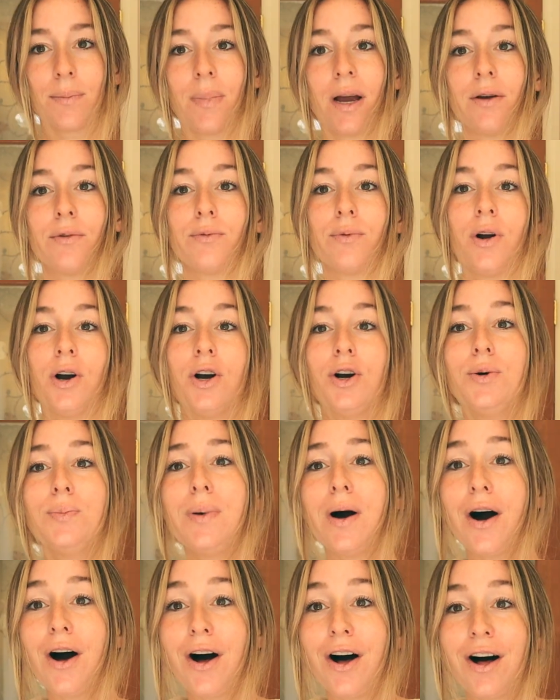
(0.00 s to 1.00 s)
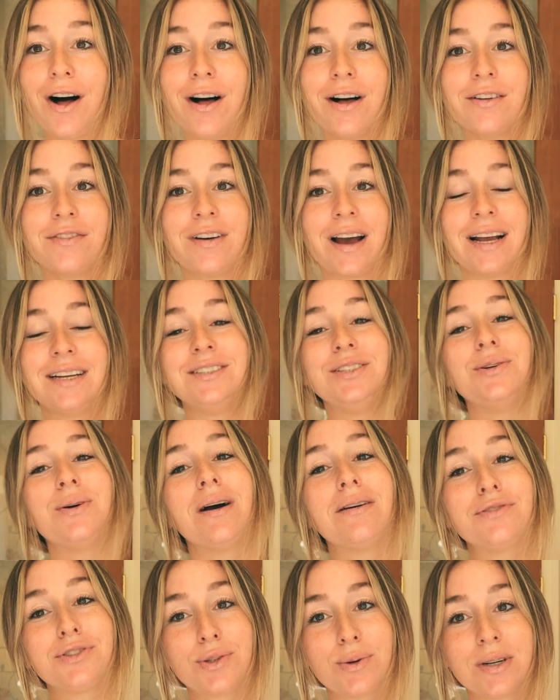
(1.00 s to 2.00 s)
my robe off. I do
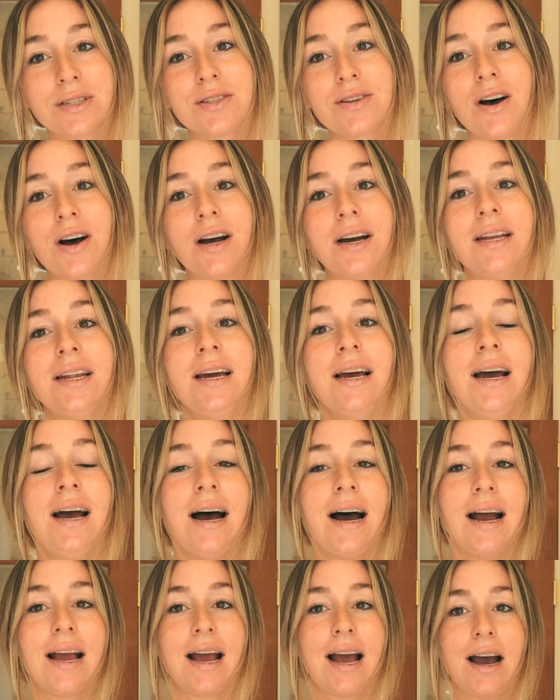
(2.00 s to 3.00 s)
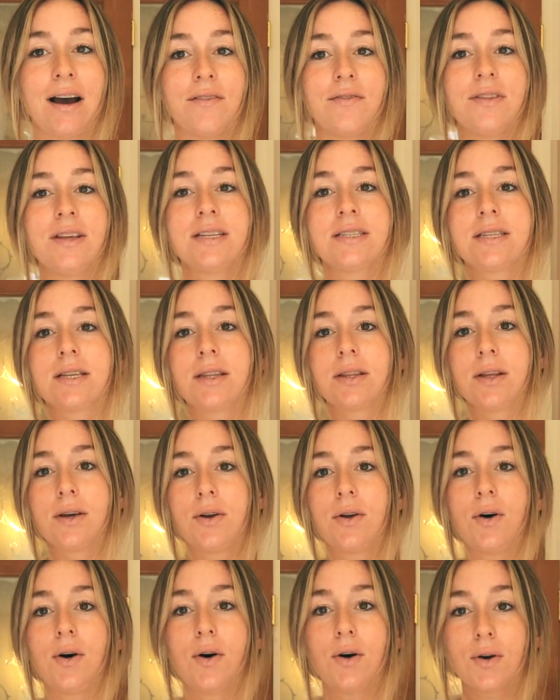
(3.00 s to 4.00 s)
have shorts on. I have this
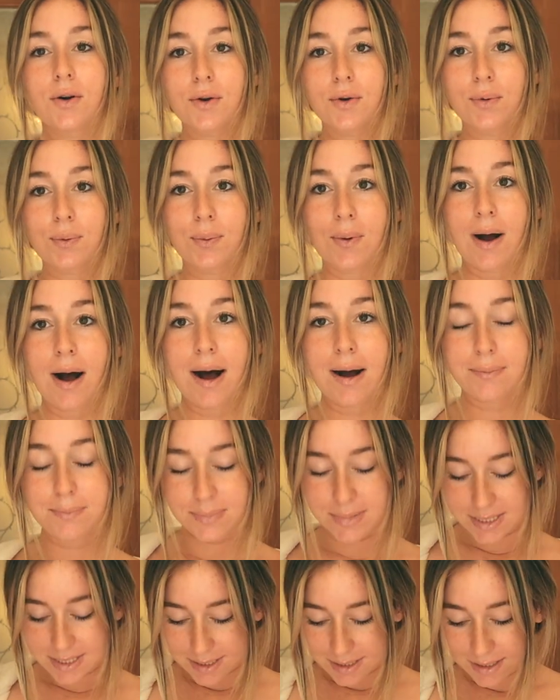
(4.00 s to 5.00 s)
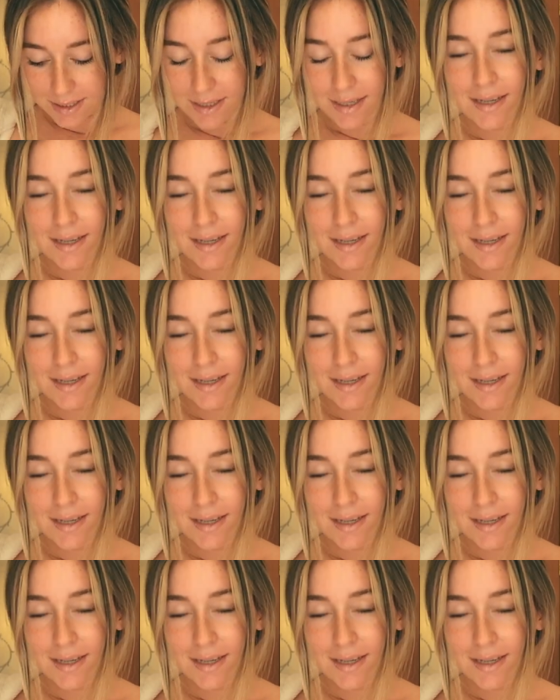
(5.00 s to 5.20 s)
little cropped